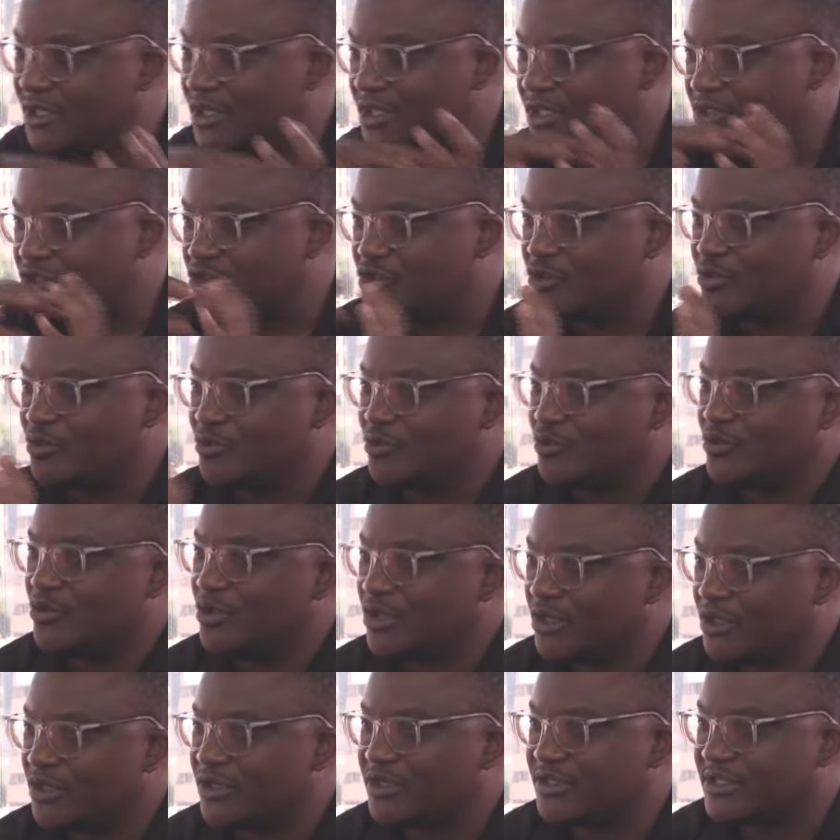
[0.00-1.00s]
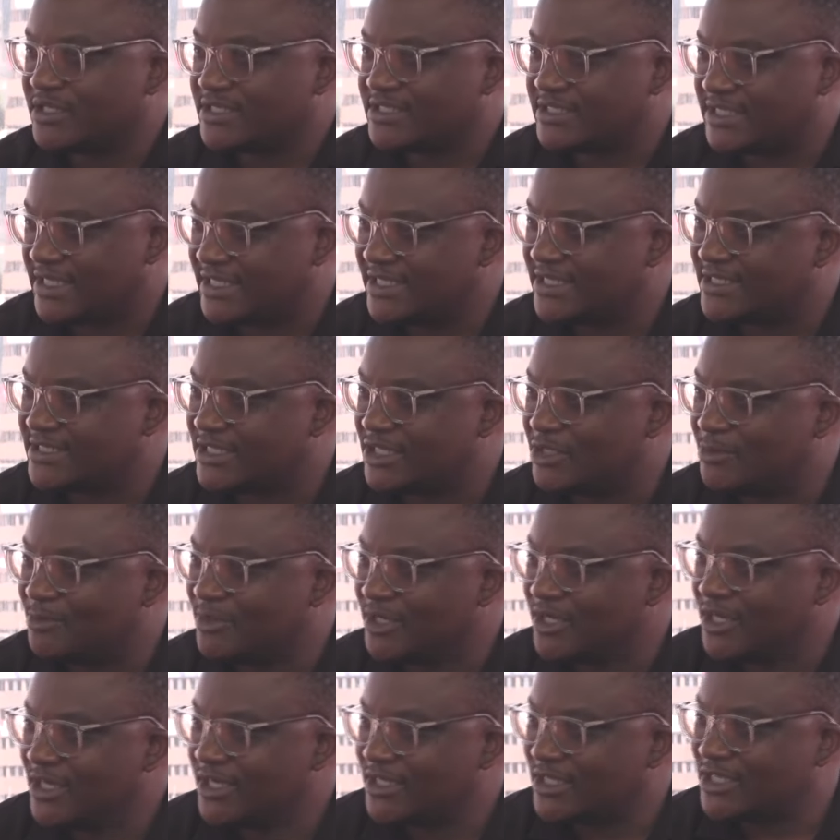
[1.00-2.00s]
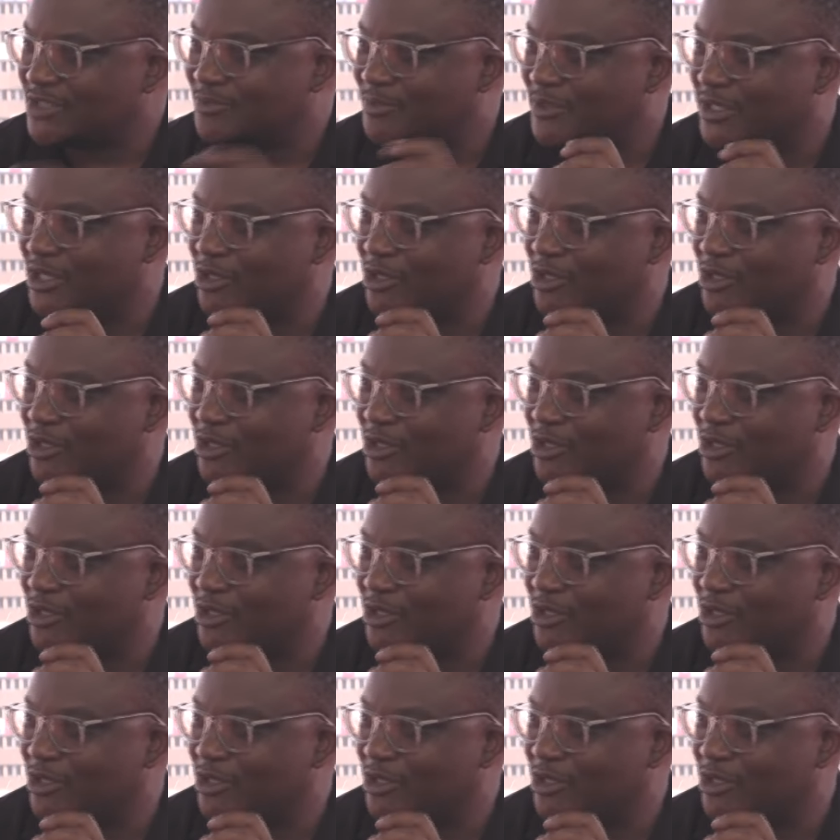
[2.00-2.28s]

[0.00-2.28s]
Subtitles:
to the senior team, there's been a